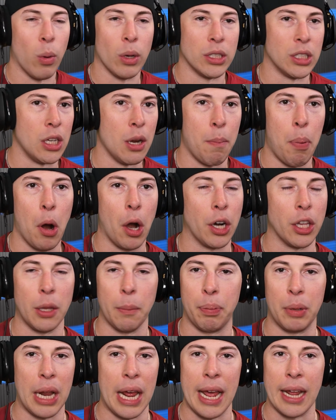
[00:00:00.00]
wasn't a part of the
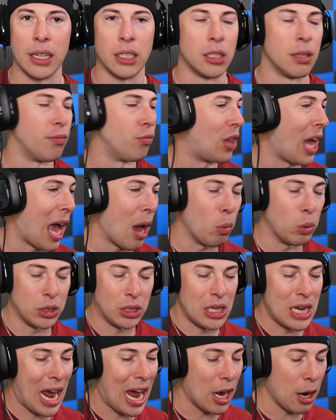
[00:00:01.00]
plans. That
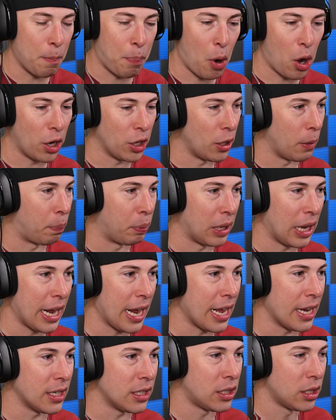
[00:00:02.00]
was not a part of the
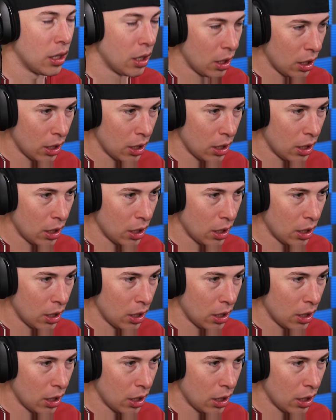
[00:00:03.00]
plans.